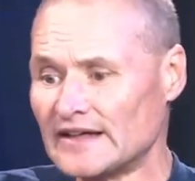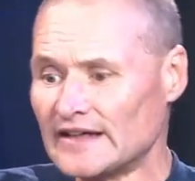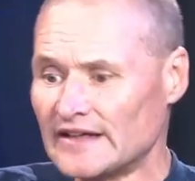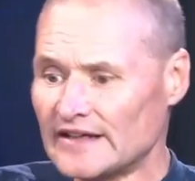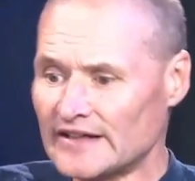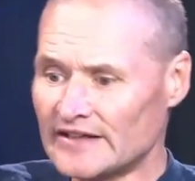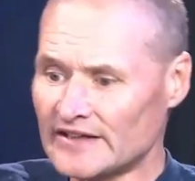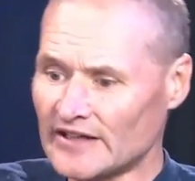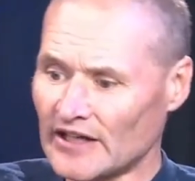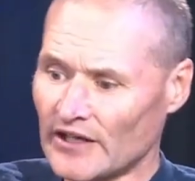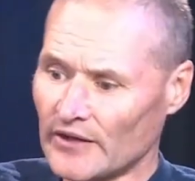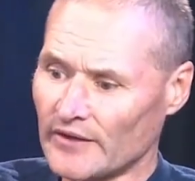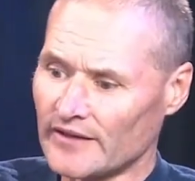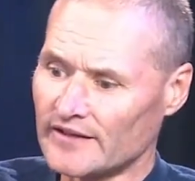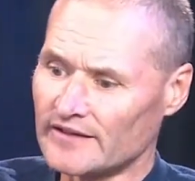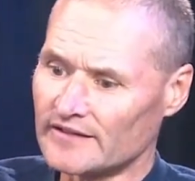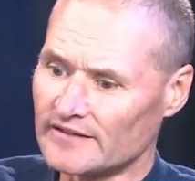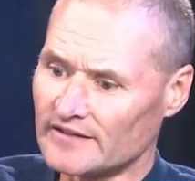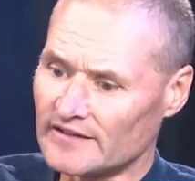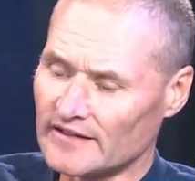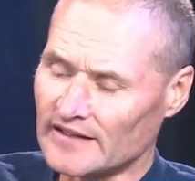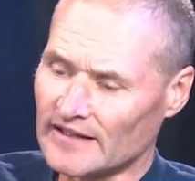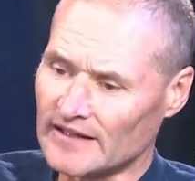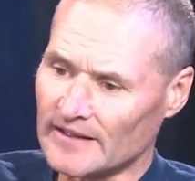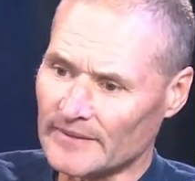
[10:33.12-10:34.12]
you know, and
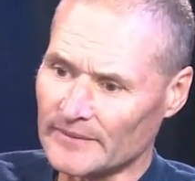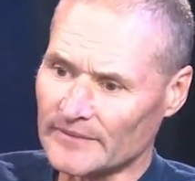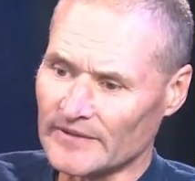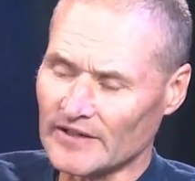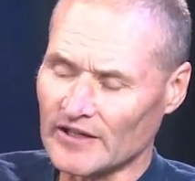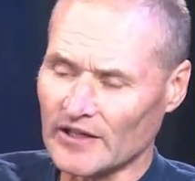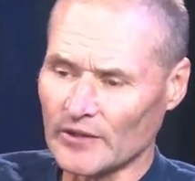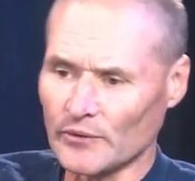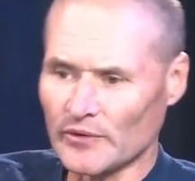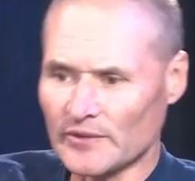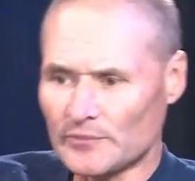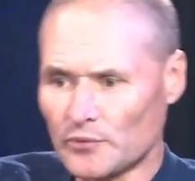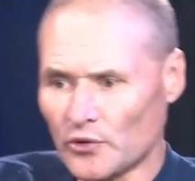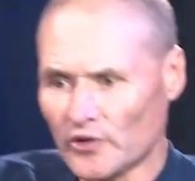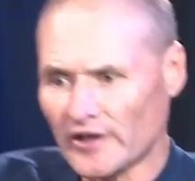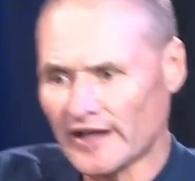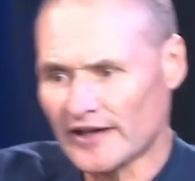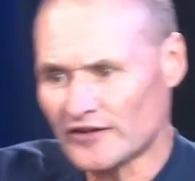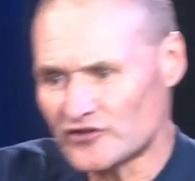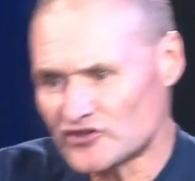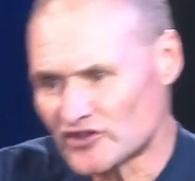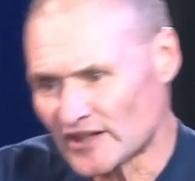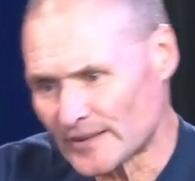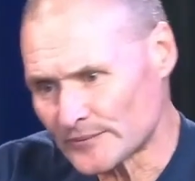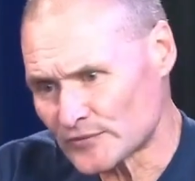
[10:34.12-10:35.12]
you know, we put our
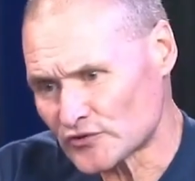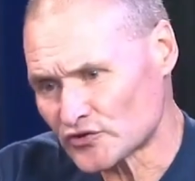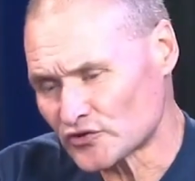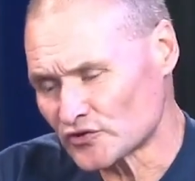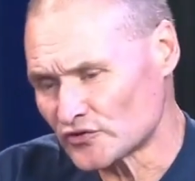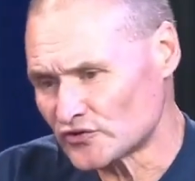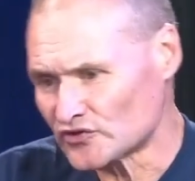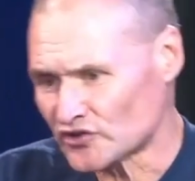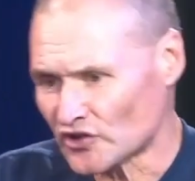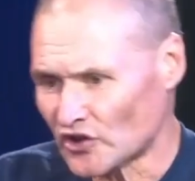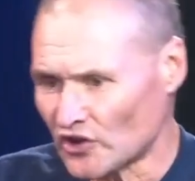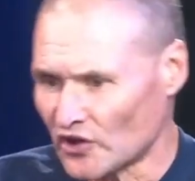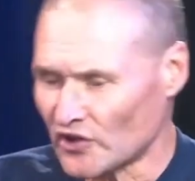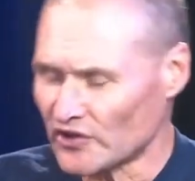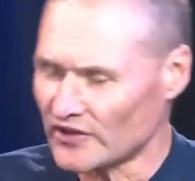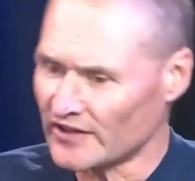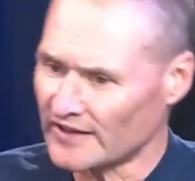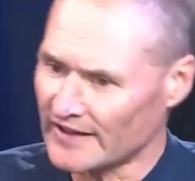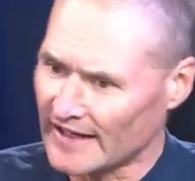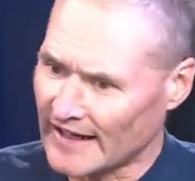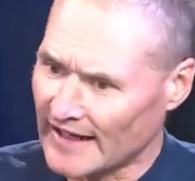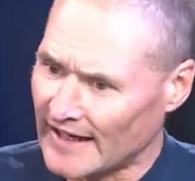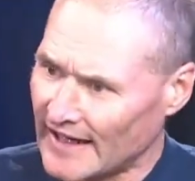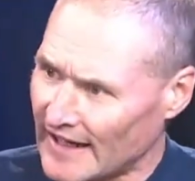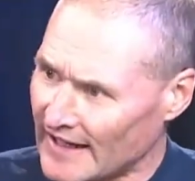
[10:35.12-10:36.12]
jumpsuits on
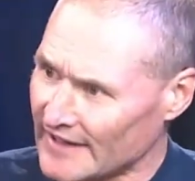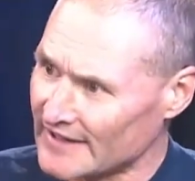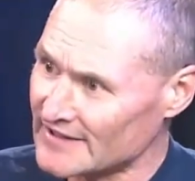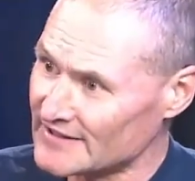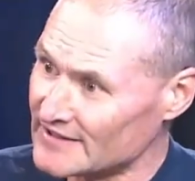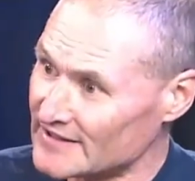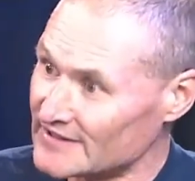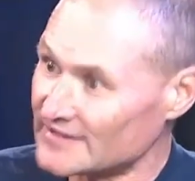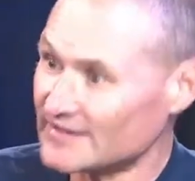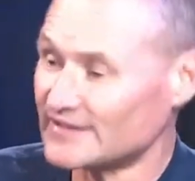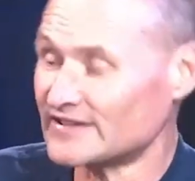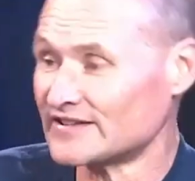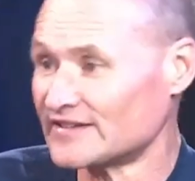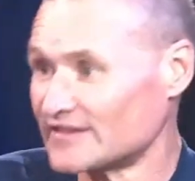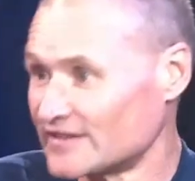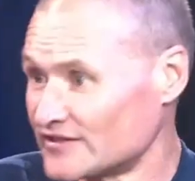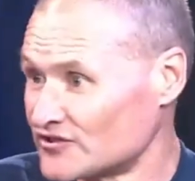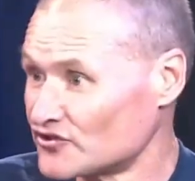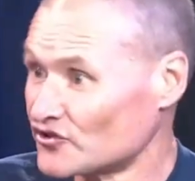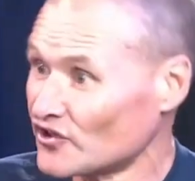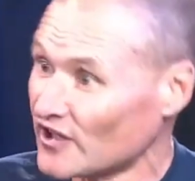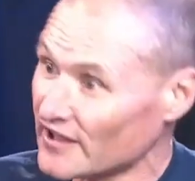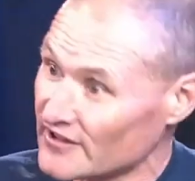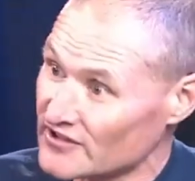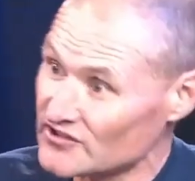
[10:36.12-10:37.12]
and our harnesses, and the
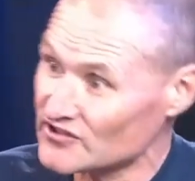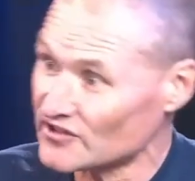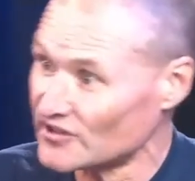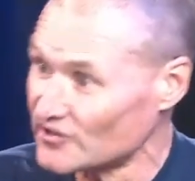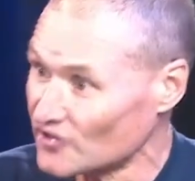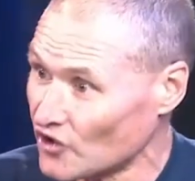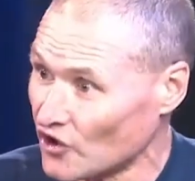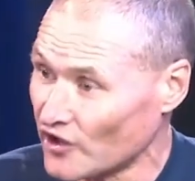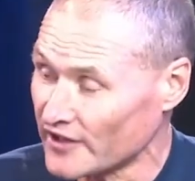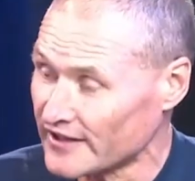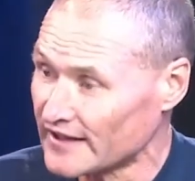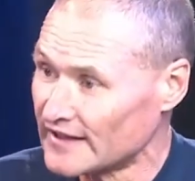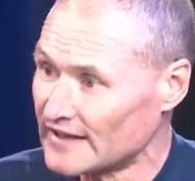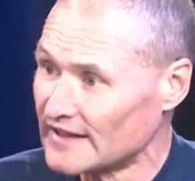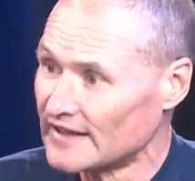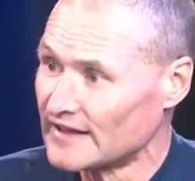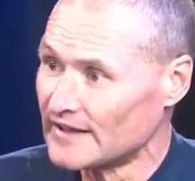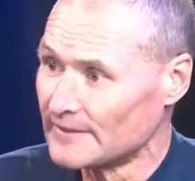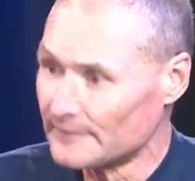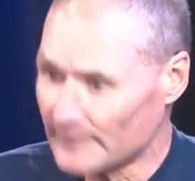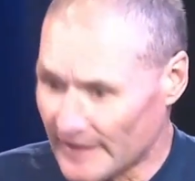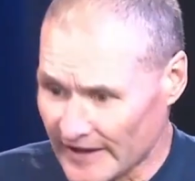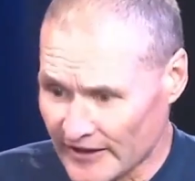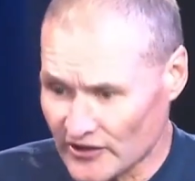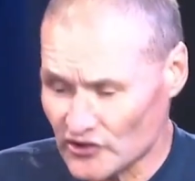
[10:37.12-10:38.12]
instructors are like
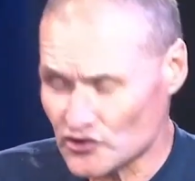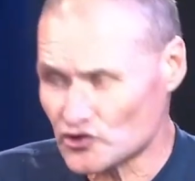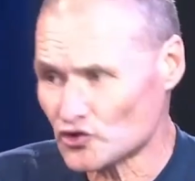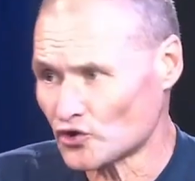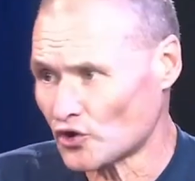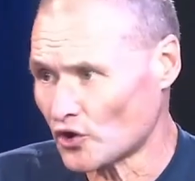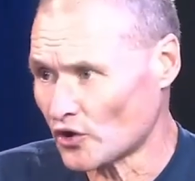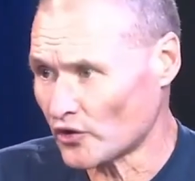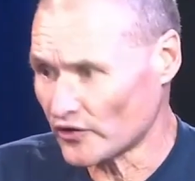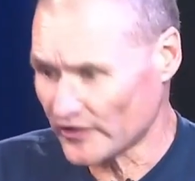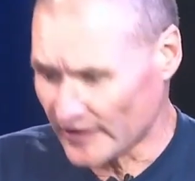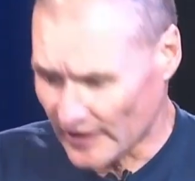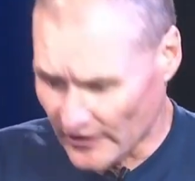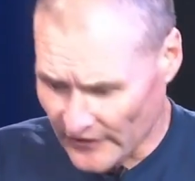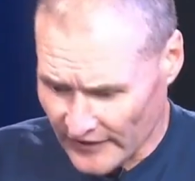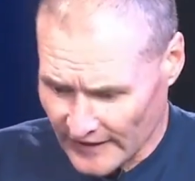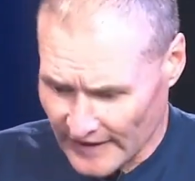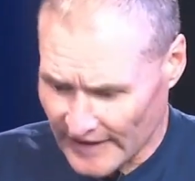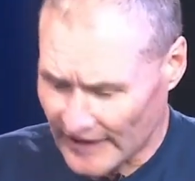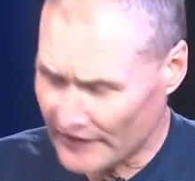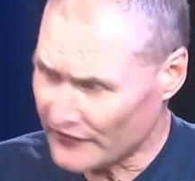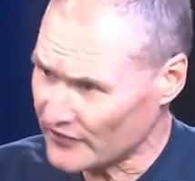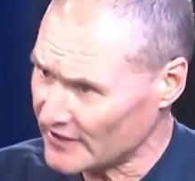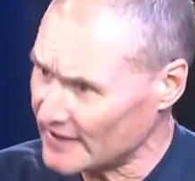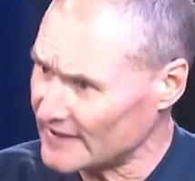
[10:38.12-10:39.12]
making sure, you know, that
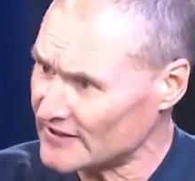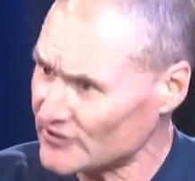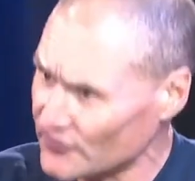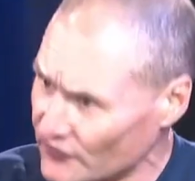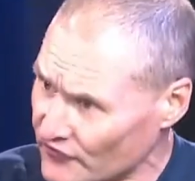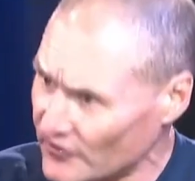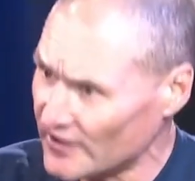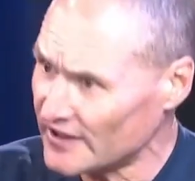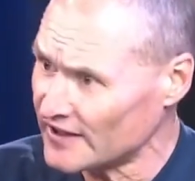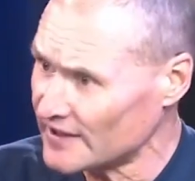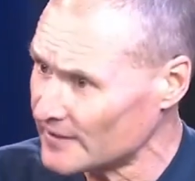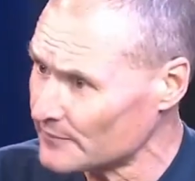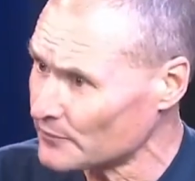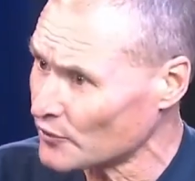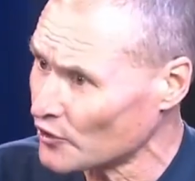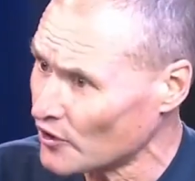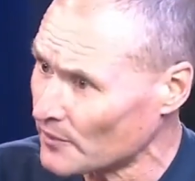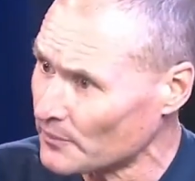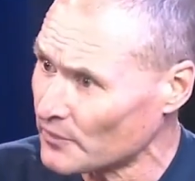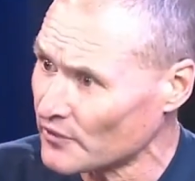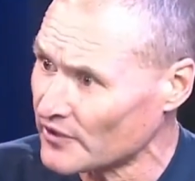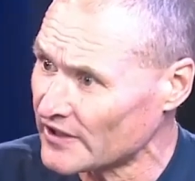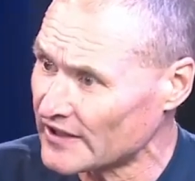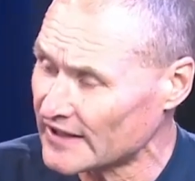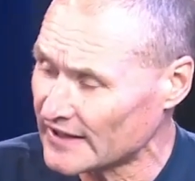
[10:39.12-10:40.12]
everything's fitting
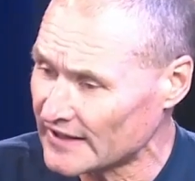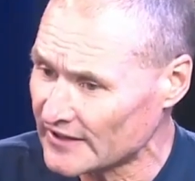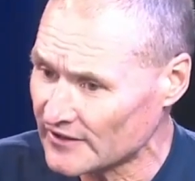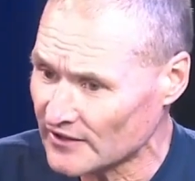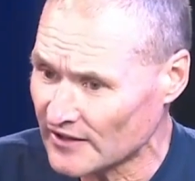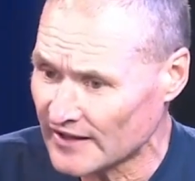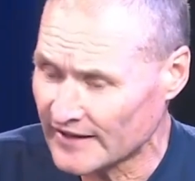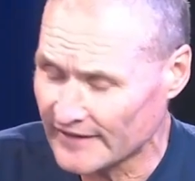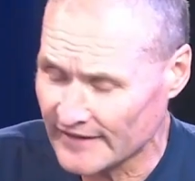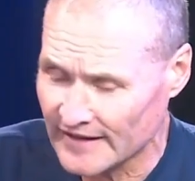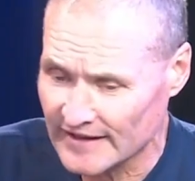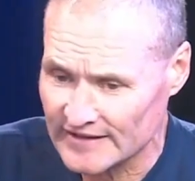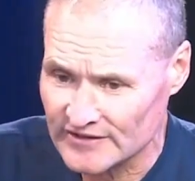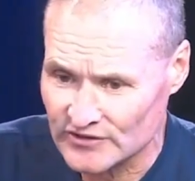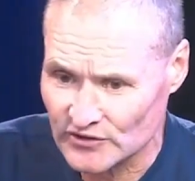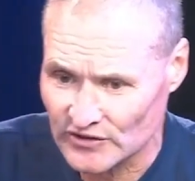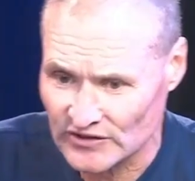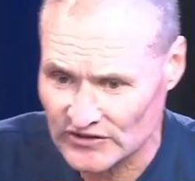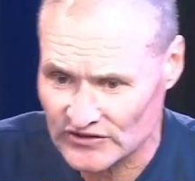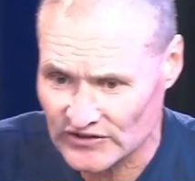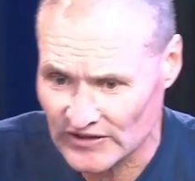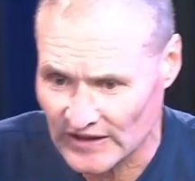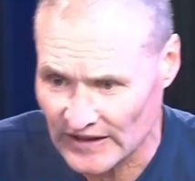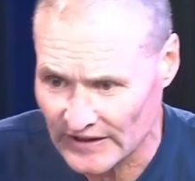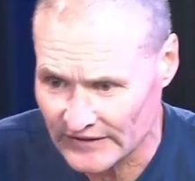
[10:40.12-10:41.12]
properly and that sort of
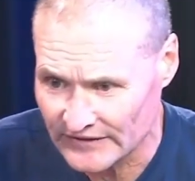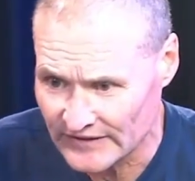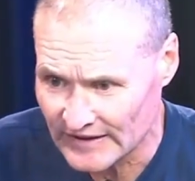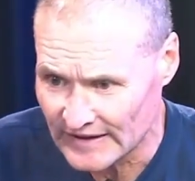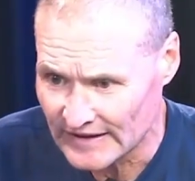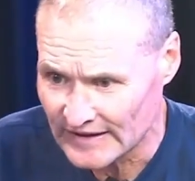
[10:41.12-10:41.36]
stuff.